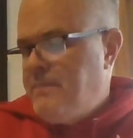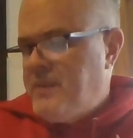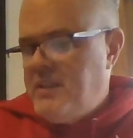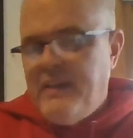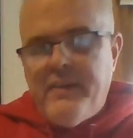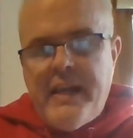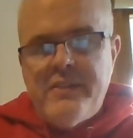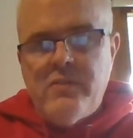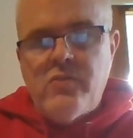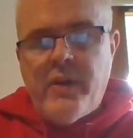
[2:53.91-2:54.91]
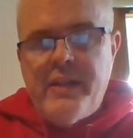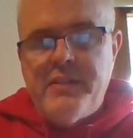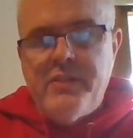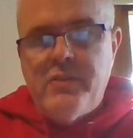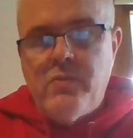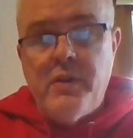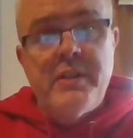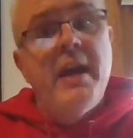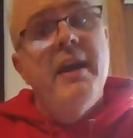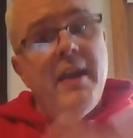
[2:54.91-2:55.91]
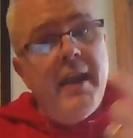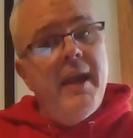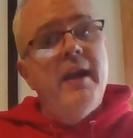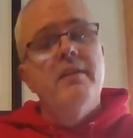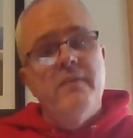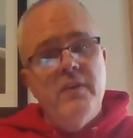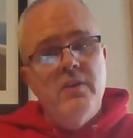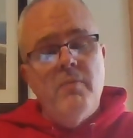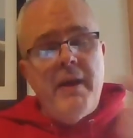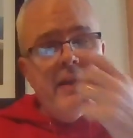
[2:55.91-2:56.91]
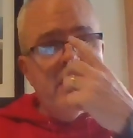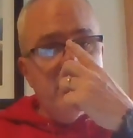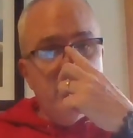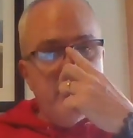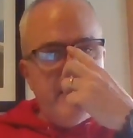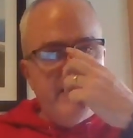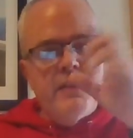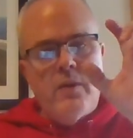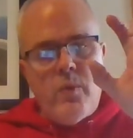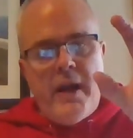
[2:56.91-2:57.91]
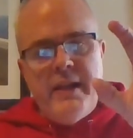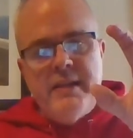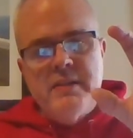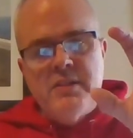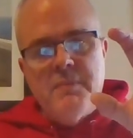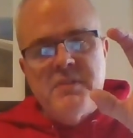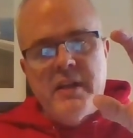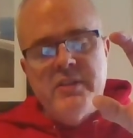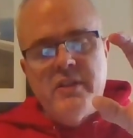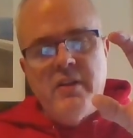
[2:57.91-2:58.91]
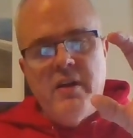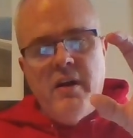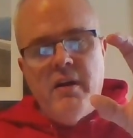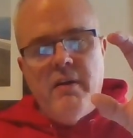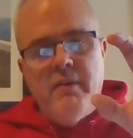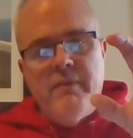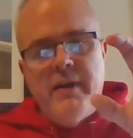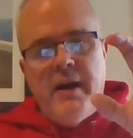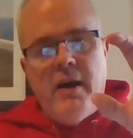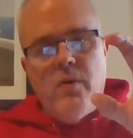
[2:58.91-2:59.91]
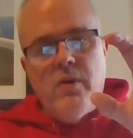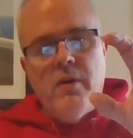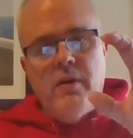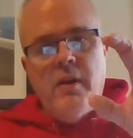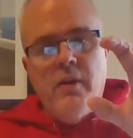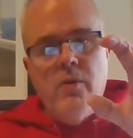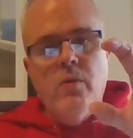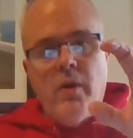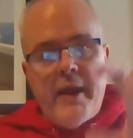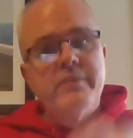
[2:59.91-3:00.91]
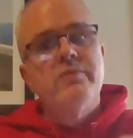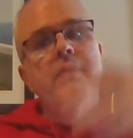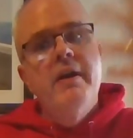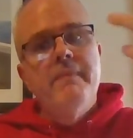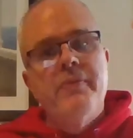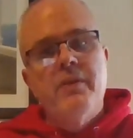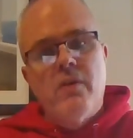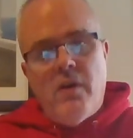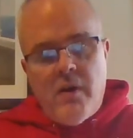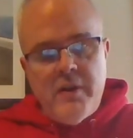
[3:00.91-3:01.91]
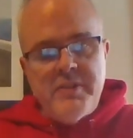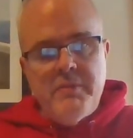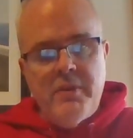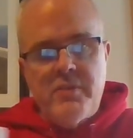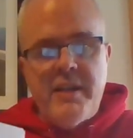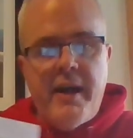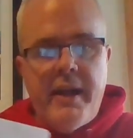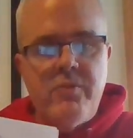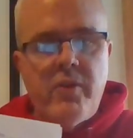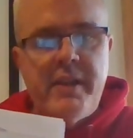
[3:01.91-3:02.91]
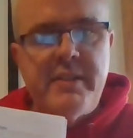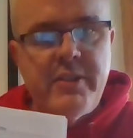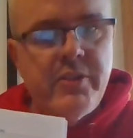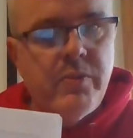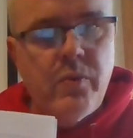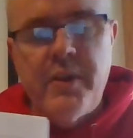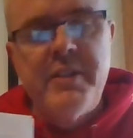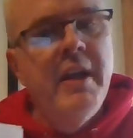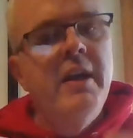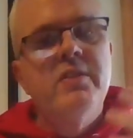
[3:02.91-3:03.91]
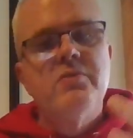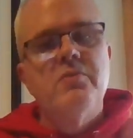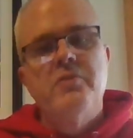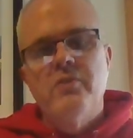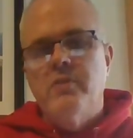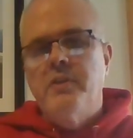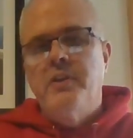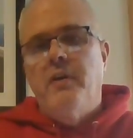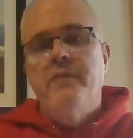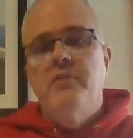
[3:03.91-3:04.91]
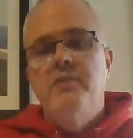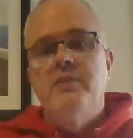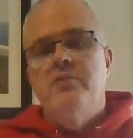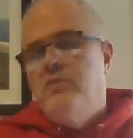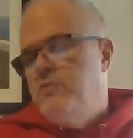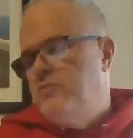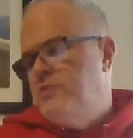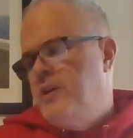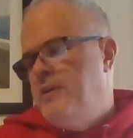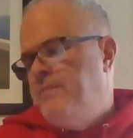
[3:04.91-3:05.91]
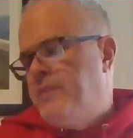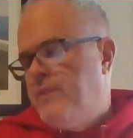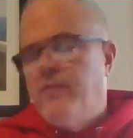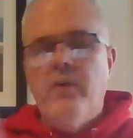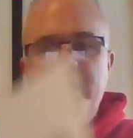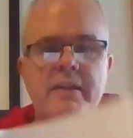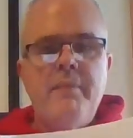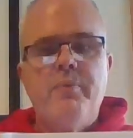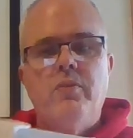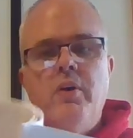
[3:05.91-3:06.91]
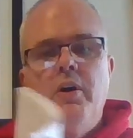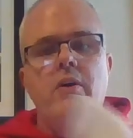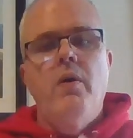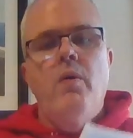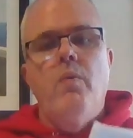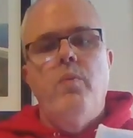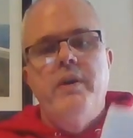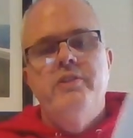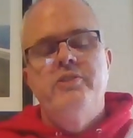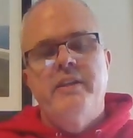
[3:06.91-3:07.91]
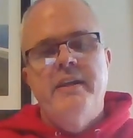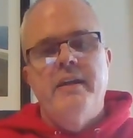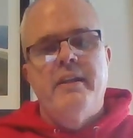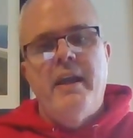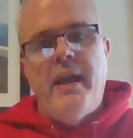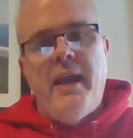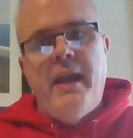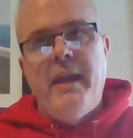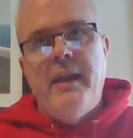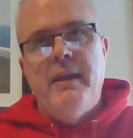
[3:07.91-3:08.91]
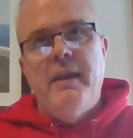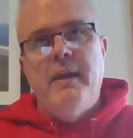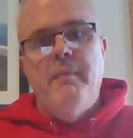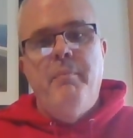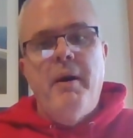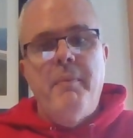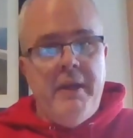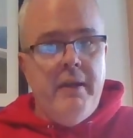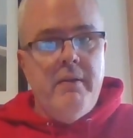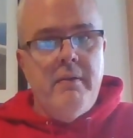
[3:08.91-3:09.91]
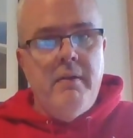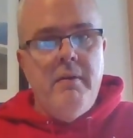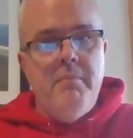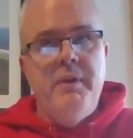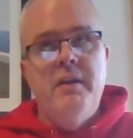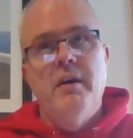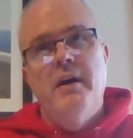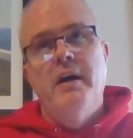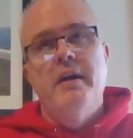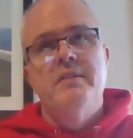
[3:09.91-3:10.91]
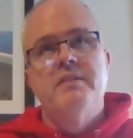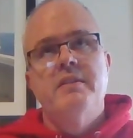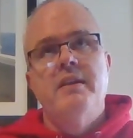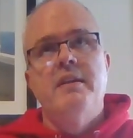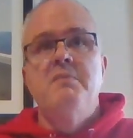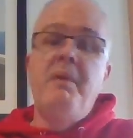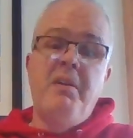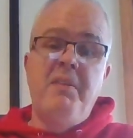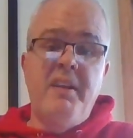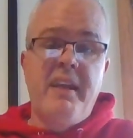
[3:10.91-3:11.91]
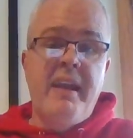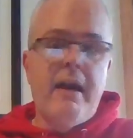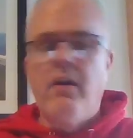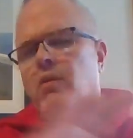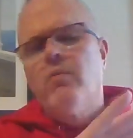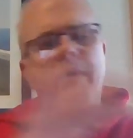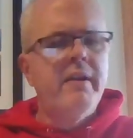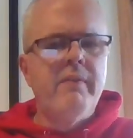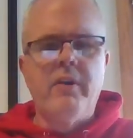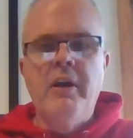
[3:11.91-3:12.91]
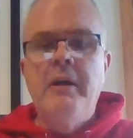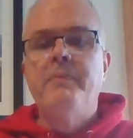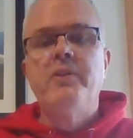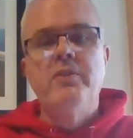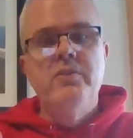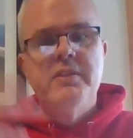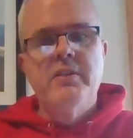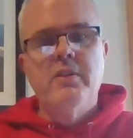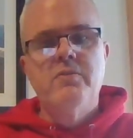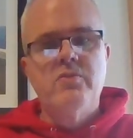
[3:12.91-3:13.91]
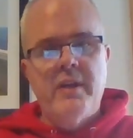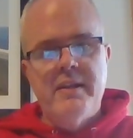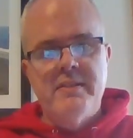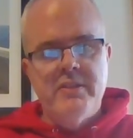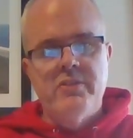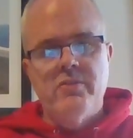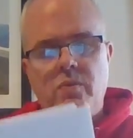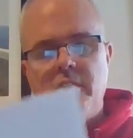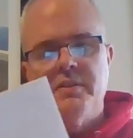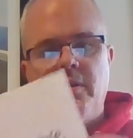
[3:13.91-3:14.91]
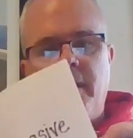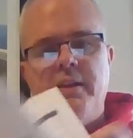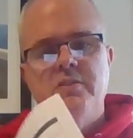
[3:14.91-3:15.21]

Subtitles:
And it even has those transition words. And if you go back and look in the writing subsection of our Google Classroom, there are some of those time transition words. So if you didn't use, for example, we should get a puppy because it's better than a cat or whatever. You're using those transition words, okay?